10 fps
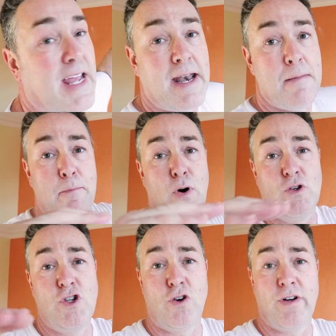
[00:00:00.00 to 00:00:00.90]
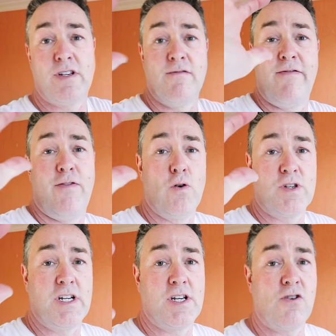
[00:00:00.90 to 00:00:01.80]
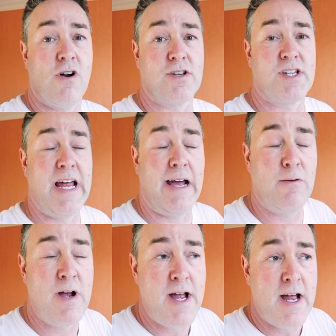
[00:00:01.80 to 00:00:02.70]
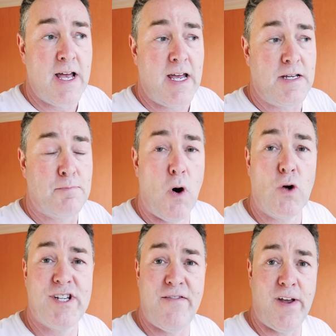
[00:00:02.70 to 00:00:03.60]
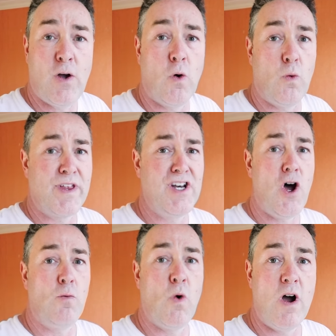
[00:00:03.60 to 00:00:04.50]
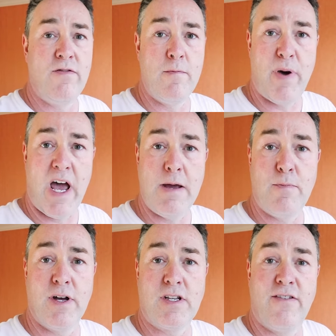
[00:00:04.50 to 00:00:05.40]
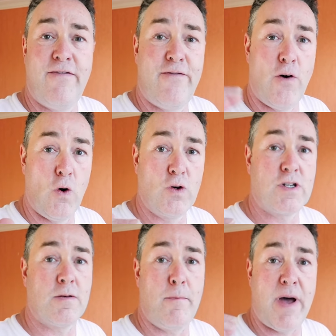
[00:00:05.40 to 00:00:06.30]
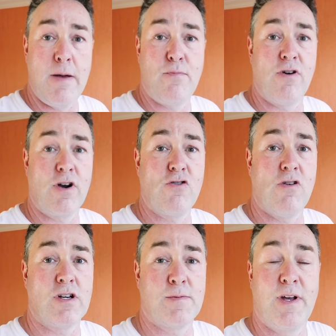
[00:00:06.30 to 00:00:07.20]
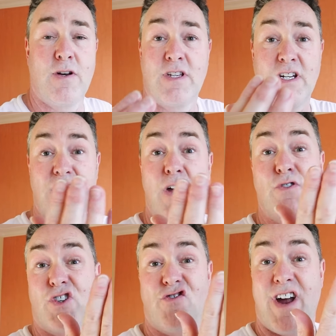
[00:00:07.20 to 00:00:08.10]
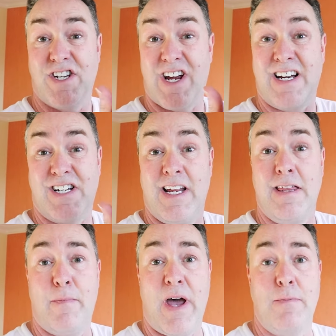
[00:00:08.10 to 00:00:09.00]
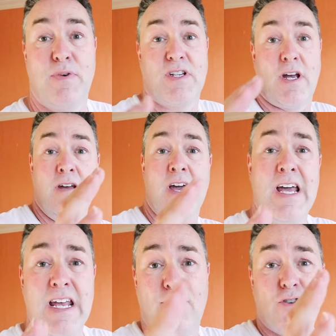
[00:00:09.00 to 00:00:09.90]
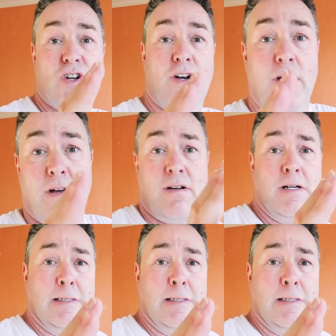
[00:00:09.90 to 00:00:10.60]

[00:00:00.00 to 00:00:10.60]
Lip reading: get it butt joint and force it across. Now, it's more difficult with a non-woven paper to force paper across, because there's no stretch actually in the paper, so you've just got to